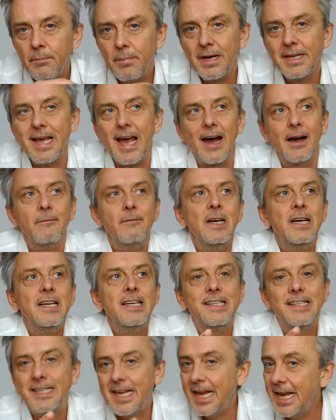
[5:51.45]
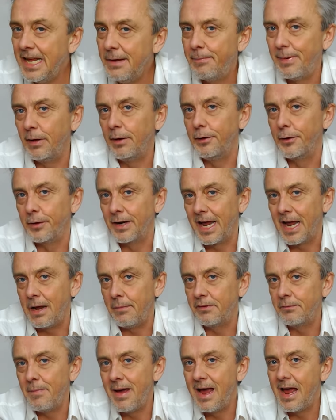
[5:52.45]
But yeah, city builder
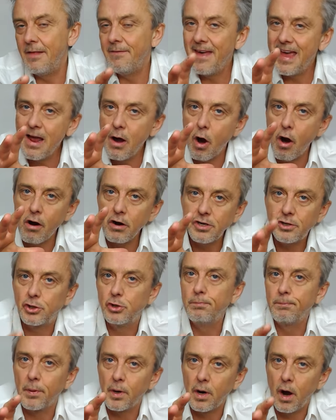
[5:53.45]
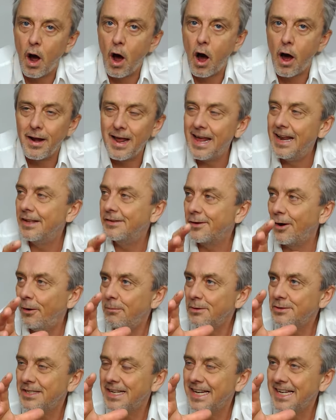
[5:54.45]
games, man, they are super hot. And it's
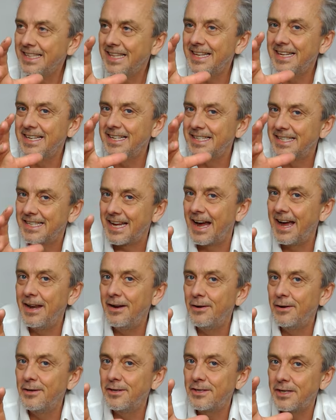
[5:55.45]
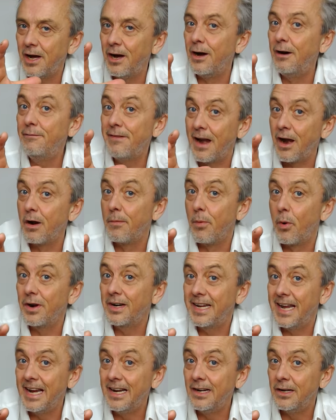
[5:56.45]
almost like the designers of
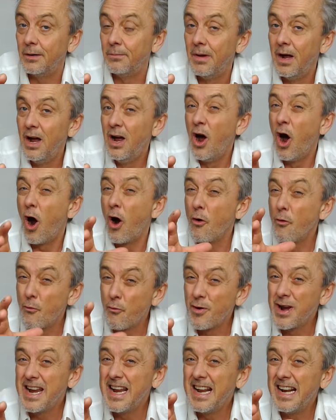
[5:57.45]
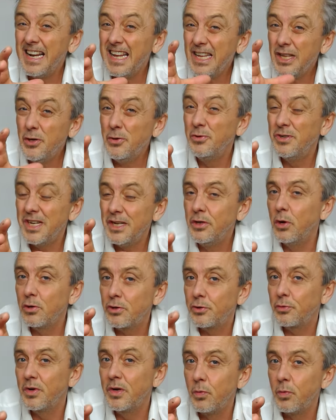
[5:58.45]
Airborne Kingdom are really using
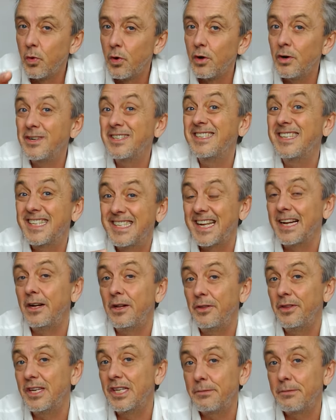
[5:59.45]
those three words to sell